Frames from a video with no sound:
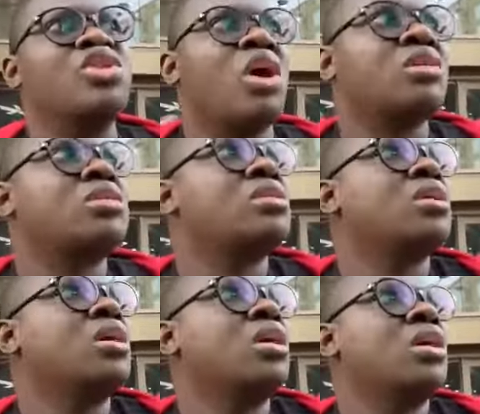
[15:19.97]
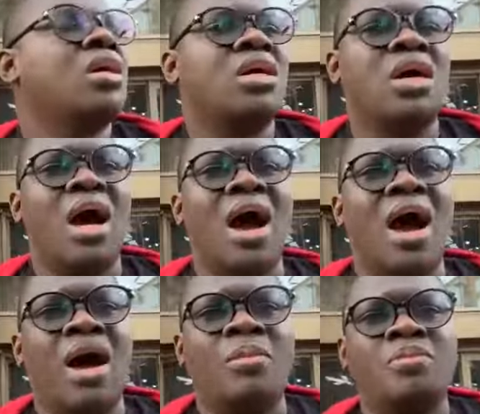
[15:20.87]
here is not,
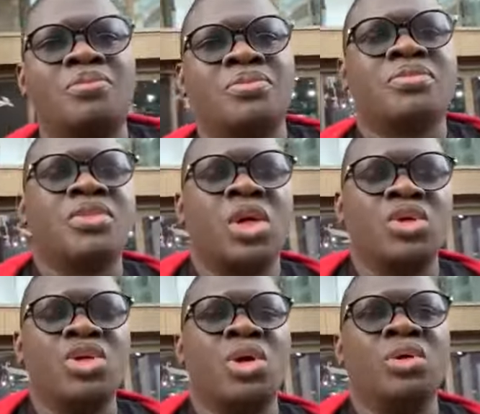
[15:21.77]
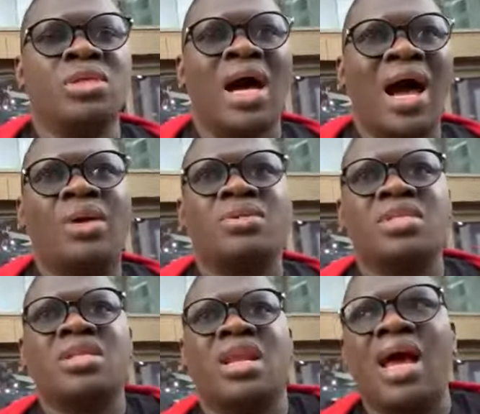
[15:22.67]

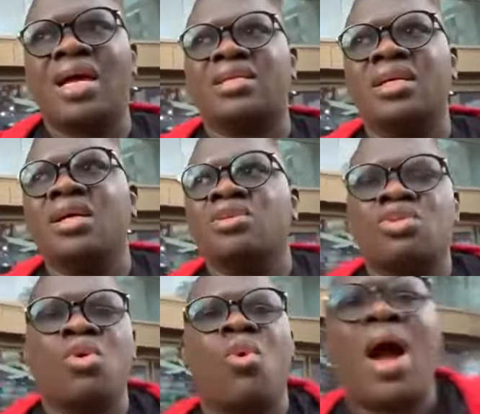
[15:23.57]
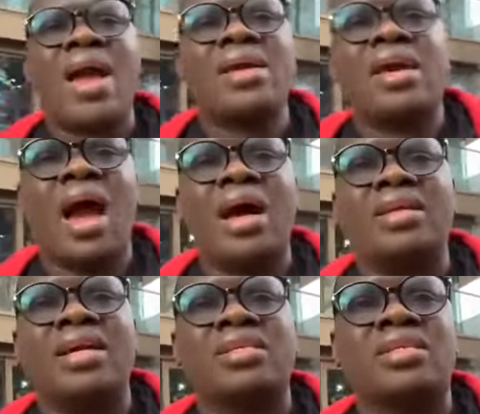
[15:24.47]
the house, is the land.
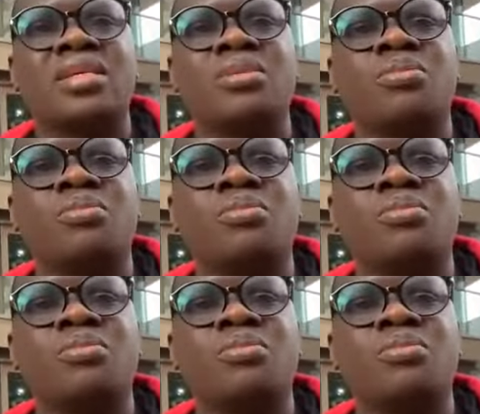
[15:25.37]
So why